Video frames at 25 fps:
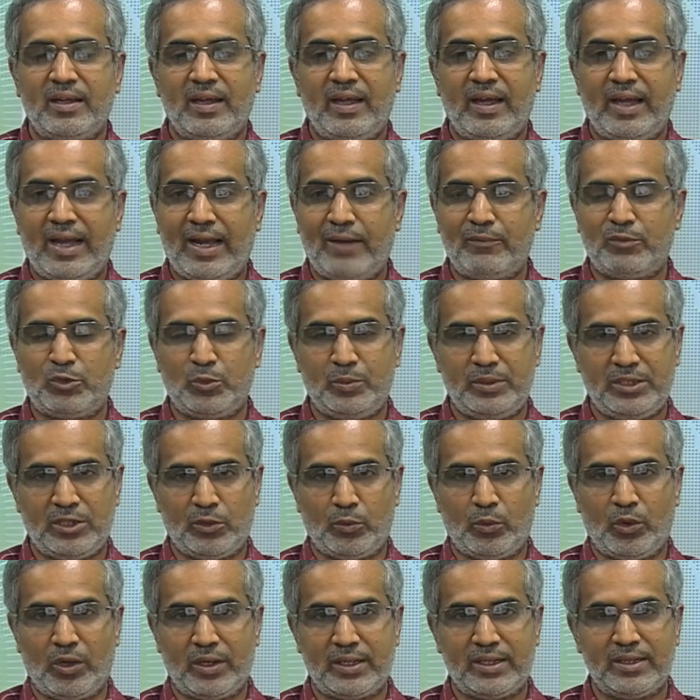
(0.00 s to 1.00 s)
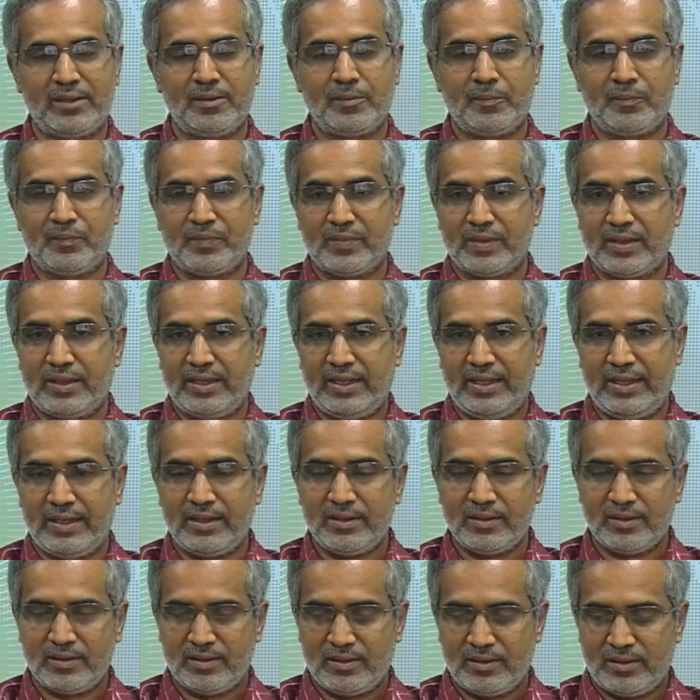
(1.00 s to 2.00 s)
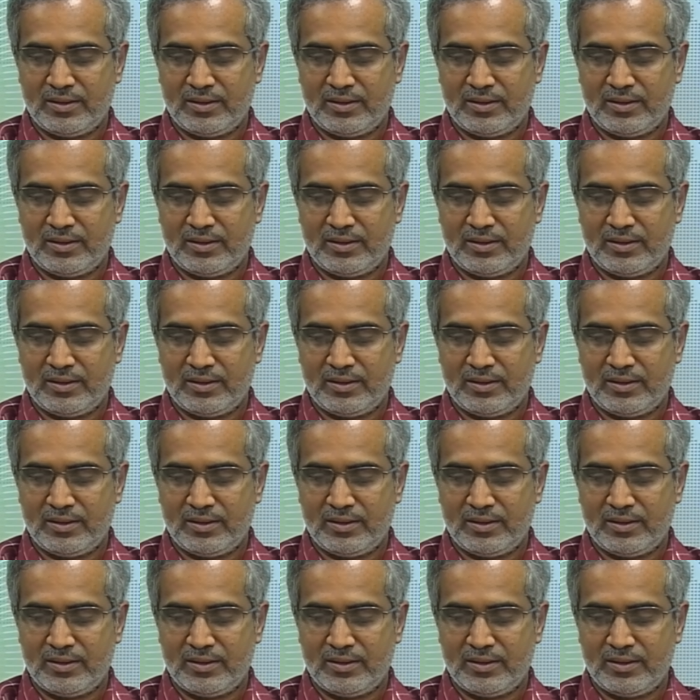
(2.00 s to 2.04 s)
have to be avoided in